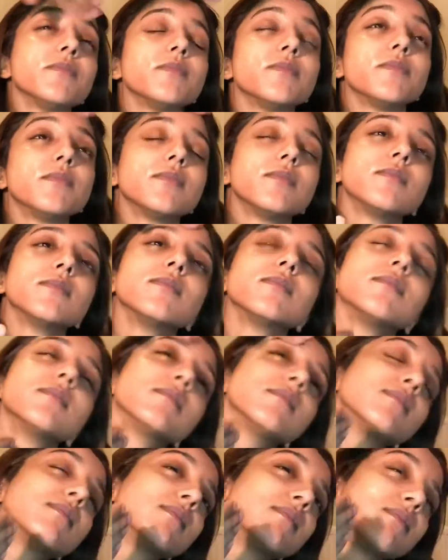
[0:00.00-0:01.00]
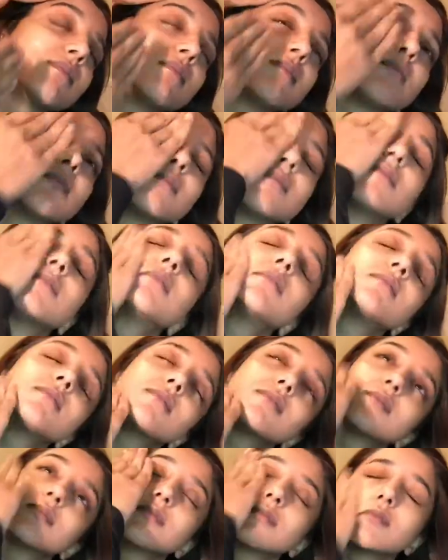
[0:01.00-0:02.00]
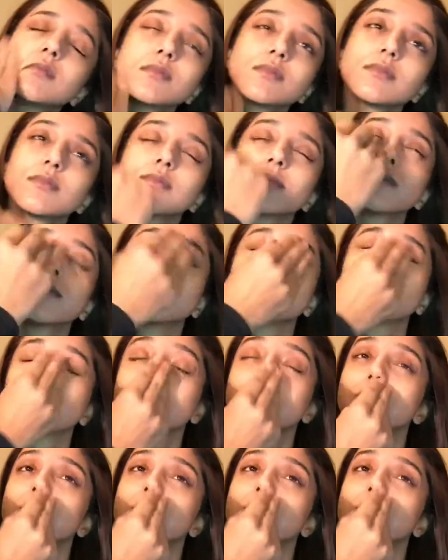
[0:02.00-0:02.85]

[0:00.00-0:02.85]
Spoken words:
It's not too much. You need to moisturise that face properly, man.